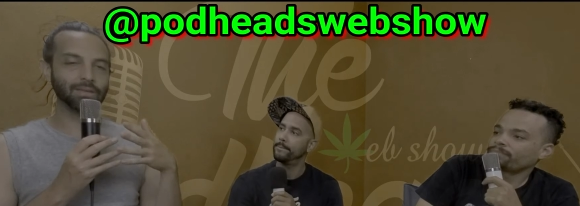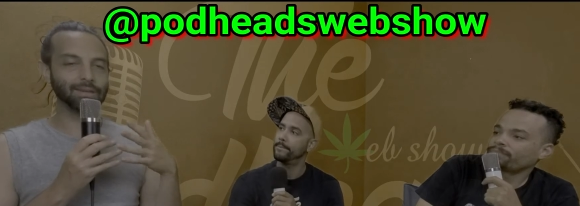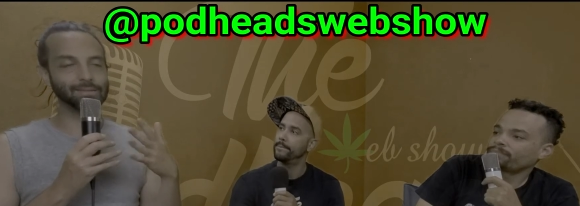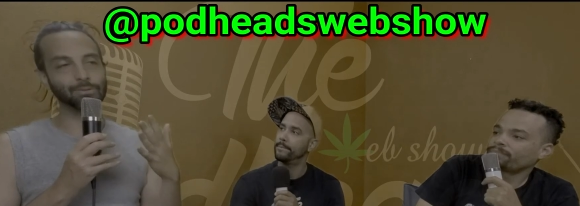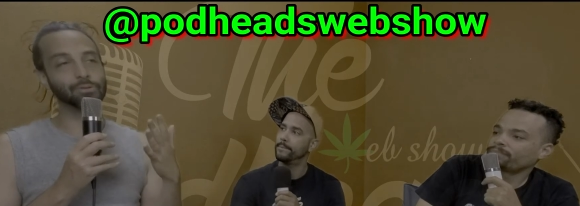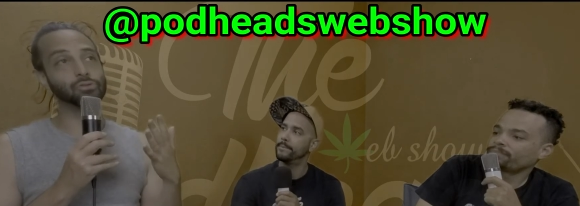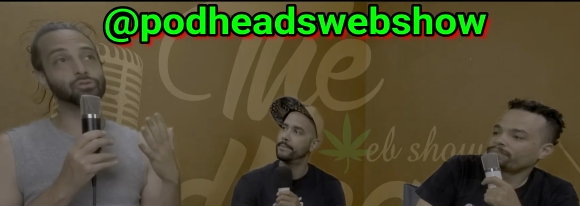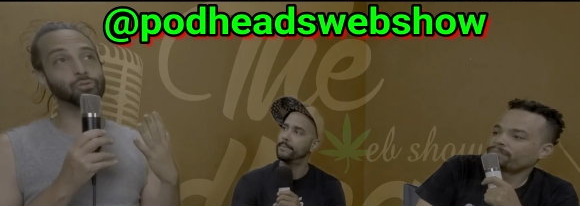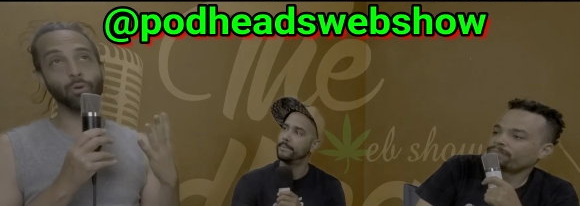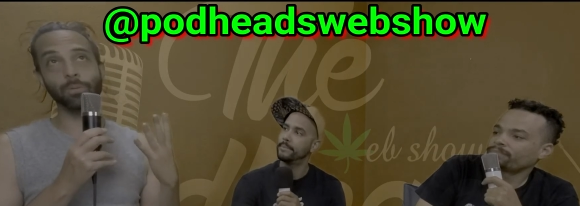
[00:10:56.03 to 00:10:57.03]
Speaker 1: Like dude, there's
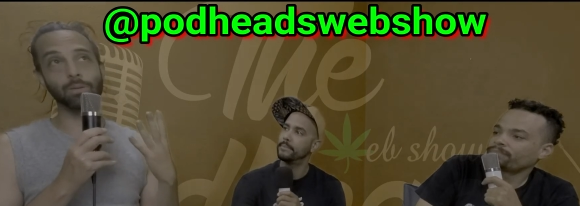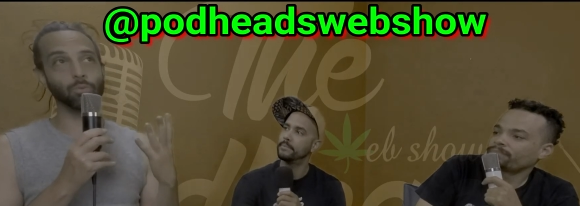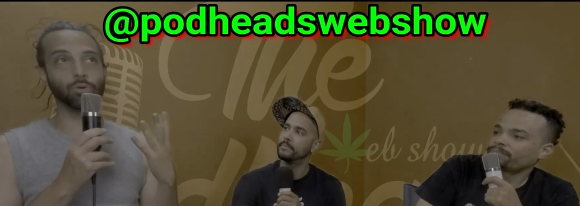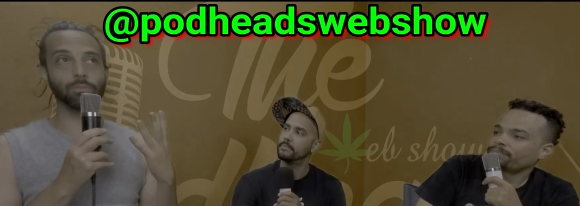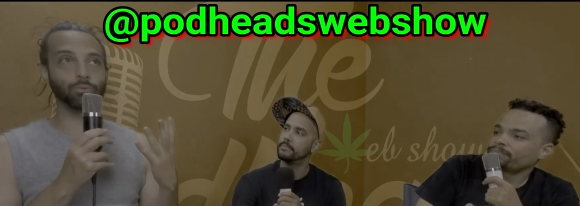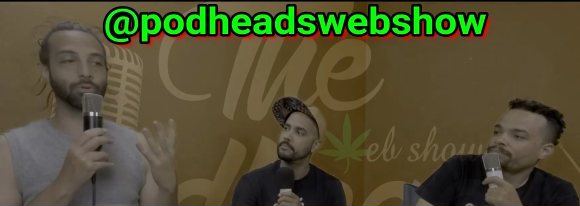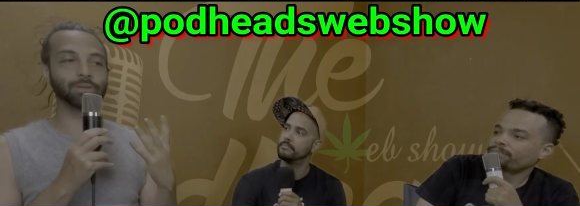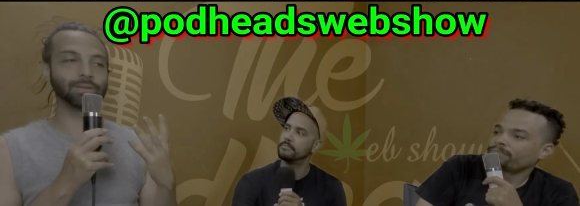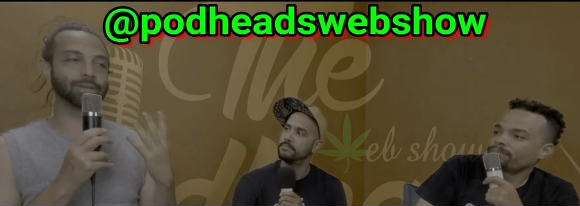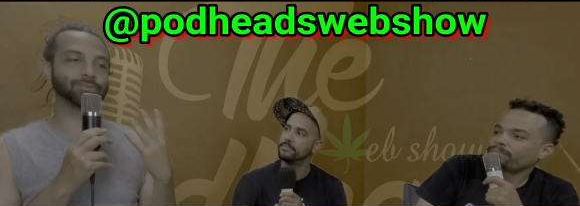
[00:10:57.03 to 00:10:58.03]
so many more
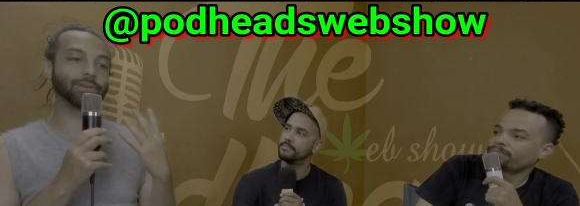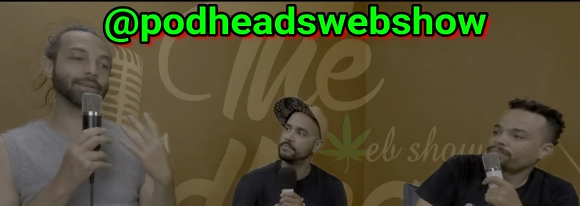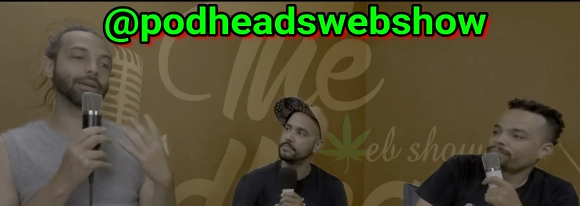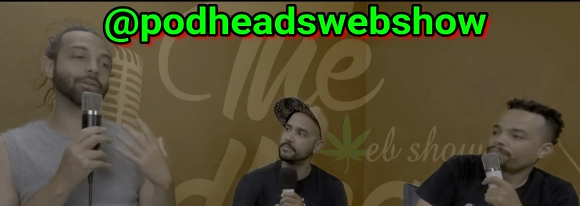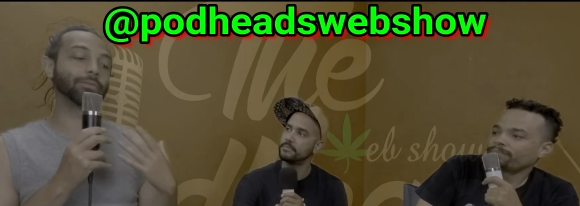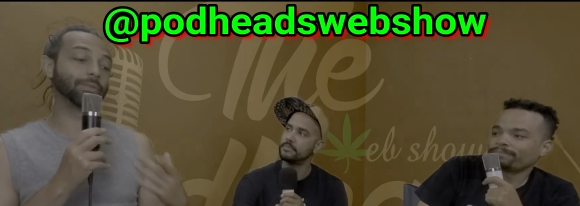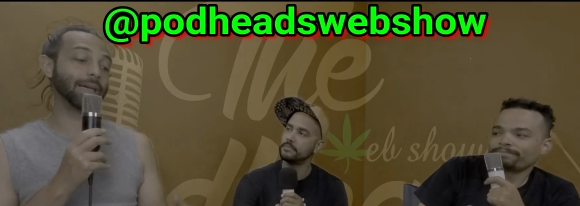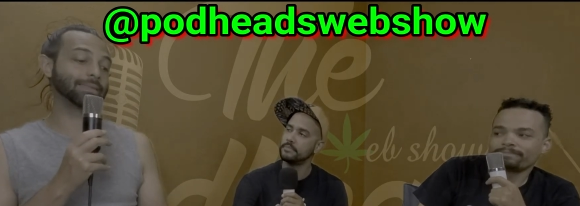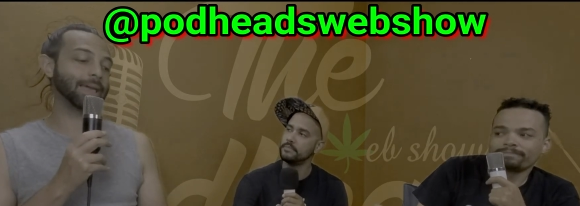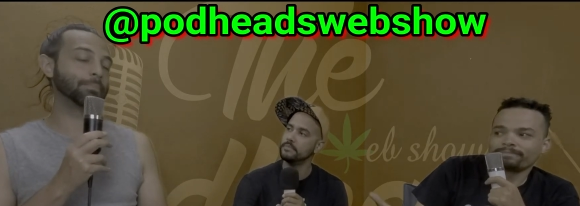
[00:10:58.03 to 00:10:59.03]
important things right now.
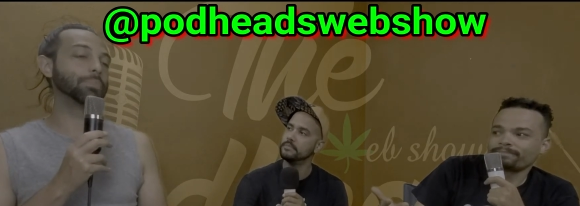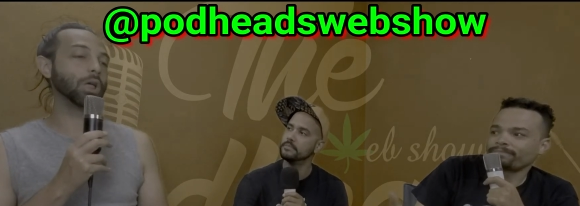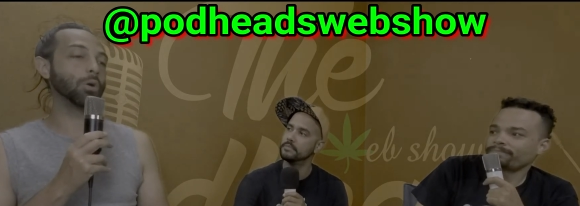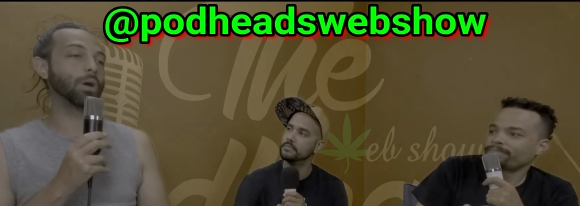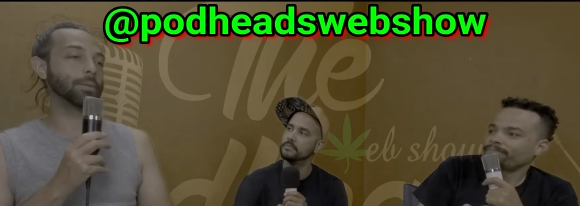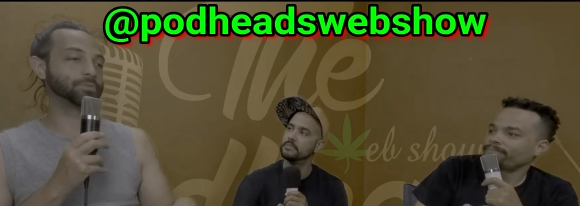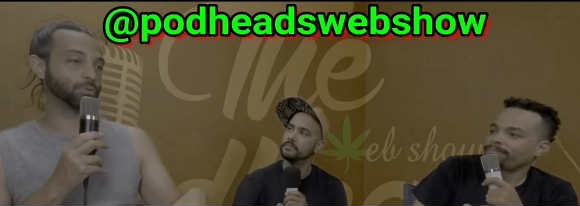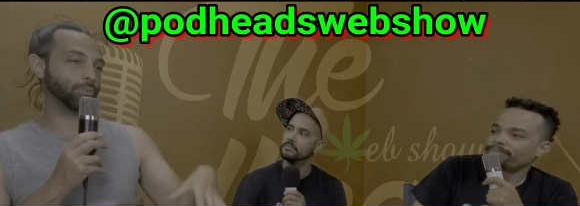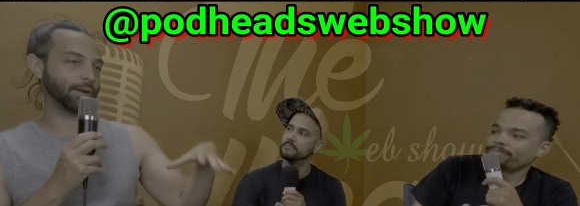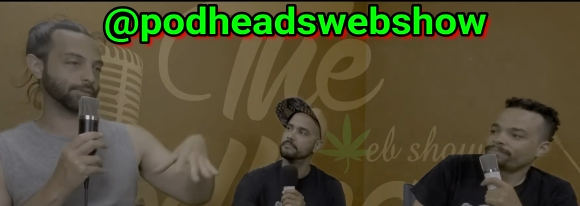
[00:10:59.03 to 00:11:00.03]
Let them blow up to
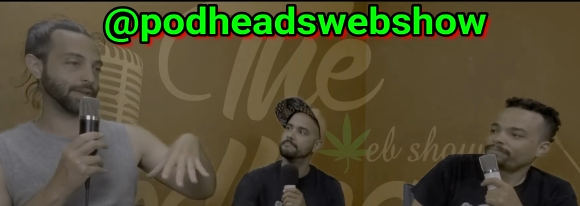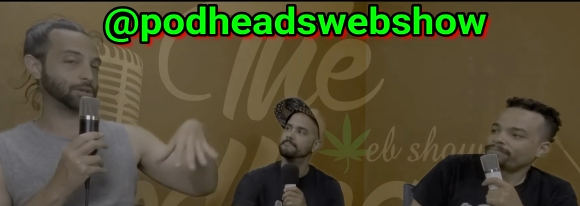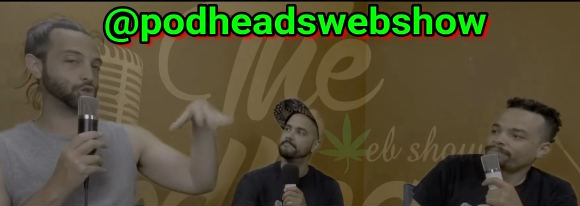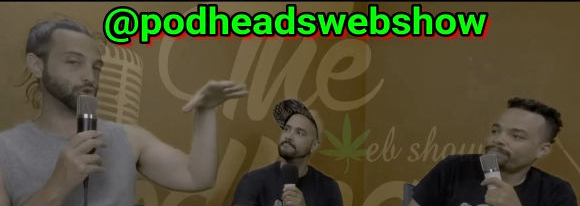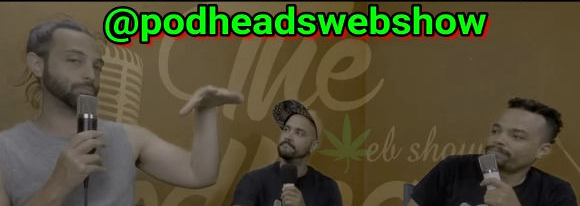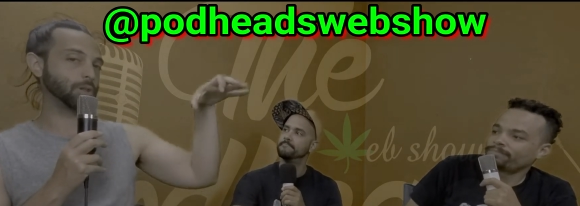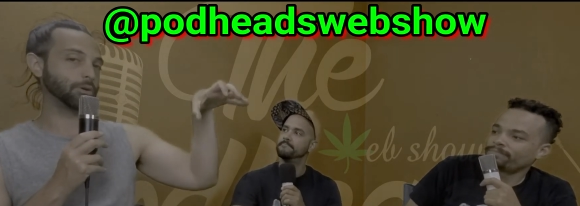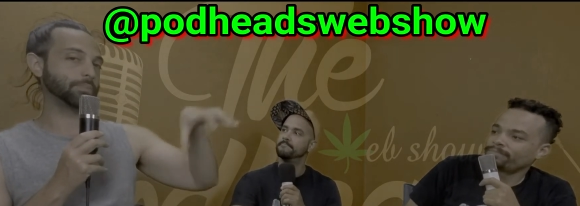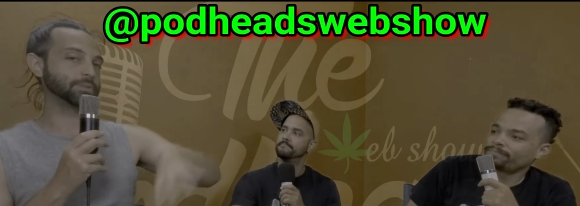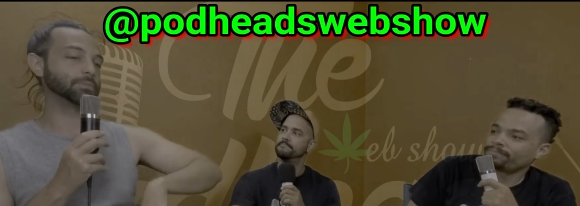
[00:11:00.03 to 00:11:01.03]
where they should blow up in the